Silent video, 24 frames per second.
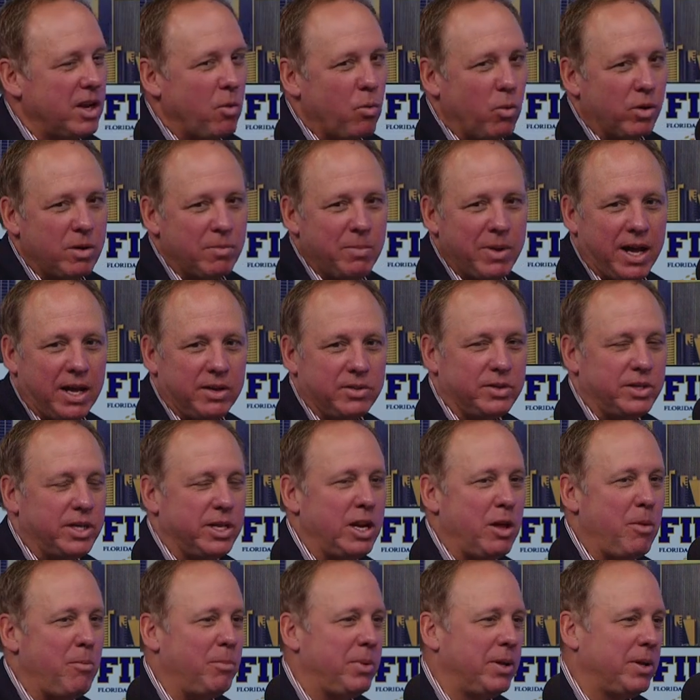What about
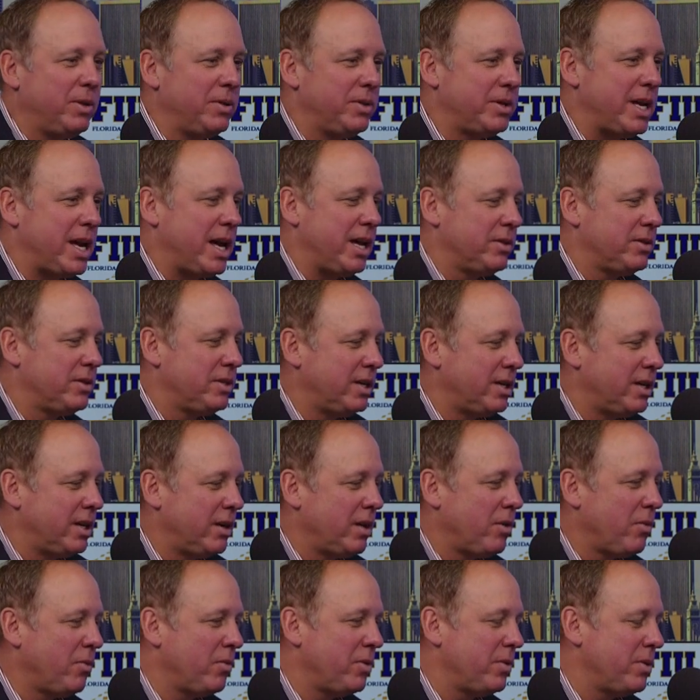tenant build-out
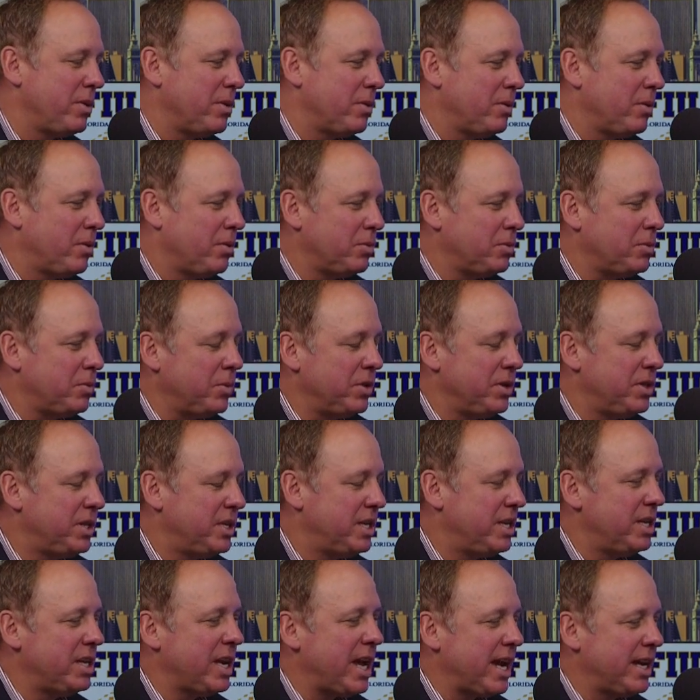with
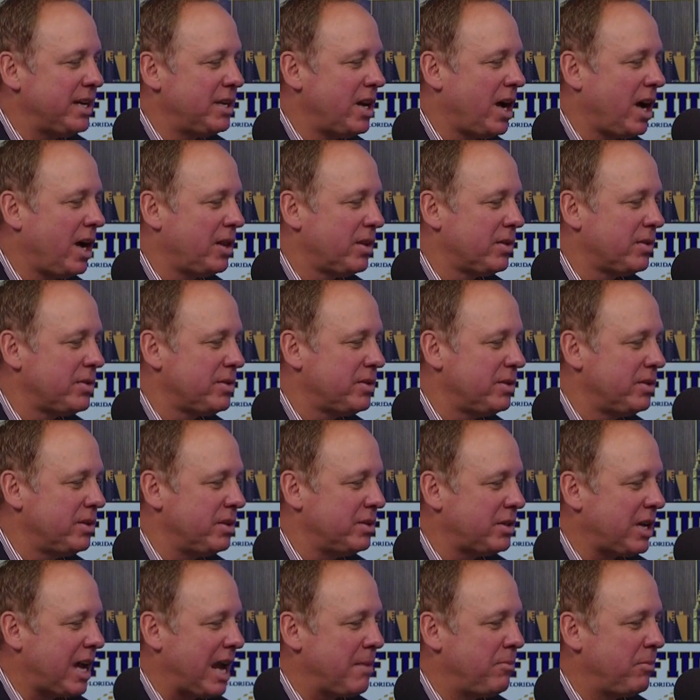TI dollars and the
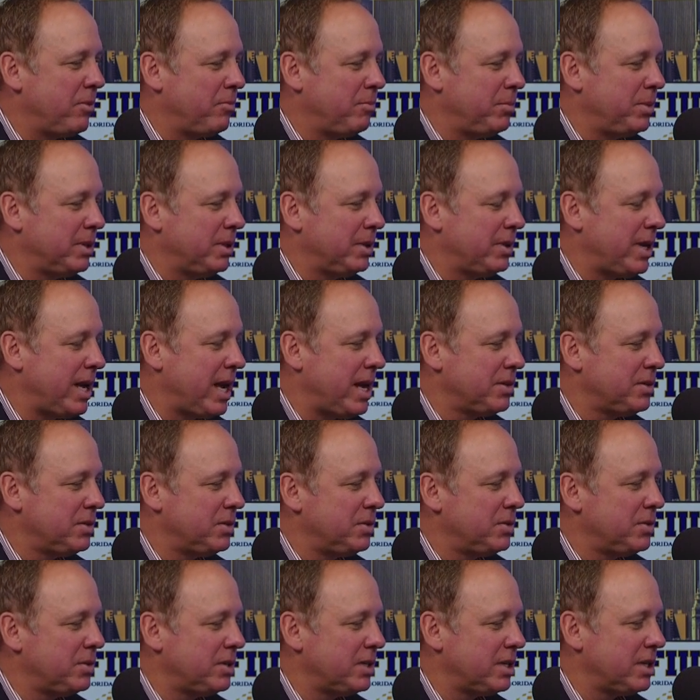type of build-outs
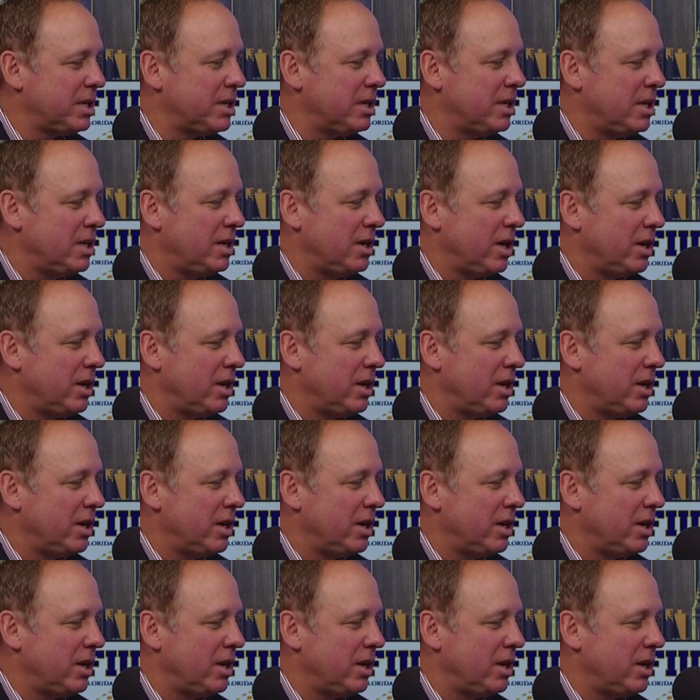you see?